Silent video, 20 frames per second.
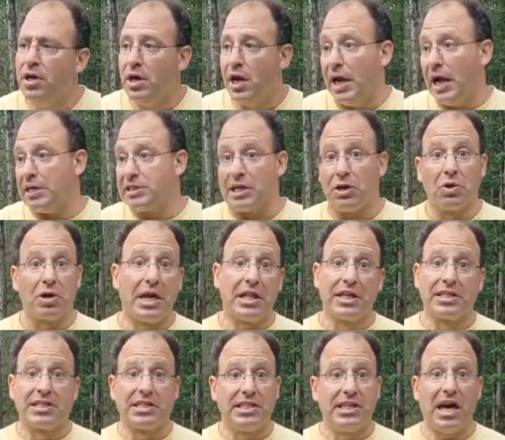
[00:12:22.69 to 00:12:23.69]
And I said, okay,
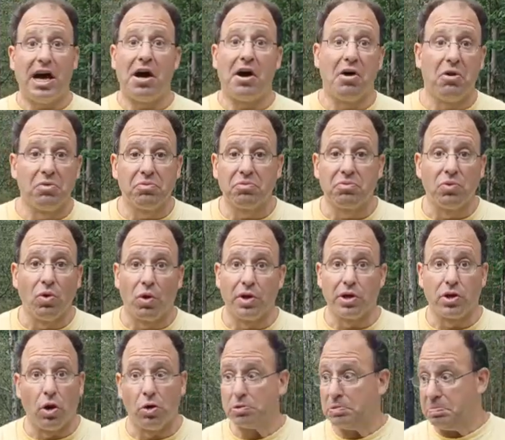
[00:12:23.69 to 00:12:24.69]
let's see how long
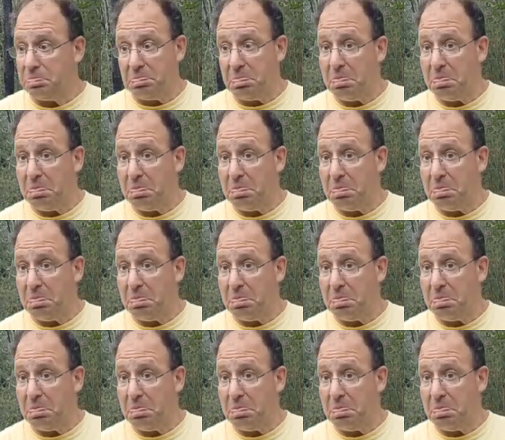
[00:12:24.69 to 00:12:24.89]
it goes.